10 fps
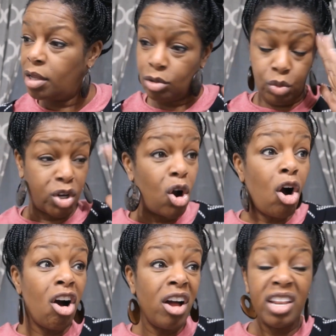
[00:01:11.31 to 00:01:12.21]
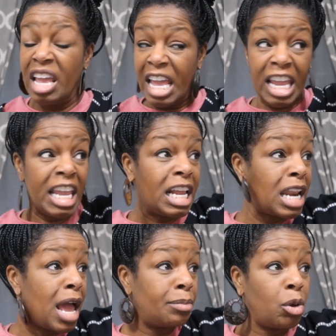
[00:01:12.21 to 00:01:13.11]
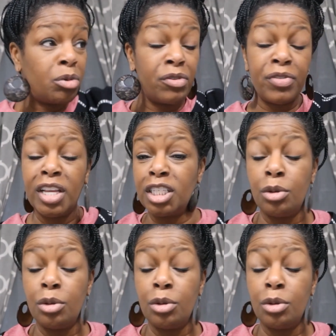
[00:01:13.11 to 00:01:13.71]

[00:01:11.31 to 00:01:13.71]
Swear to God, he climbed over the fence.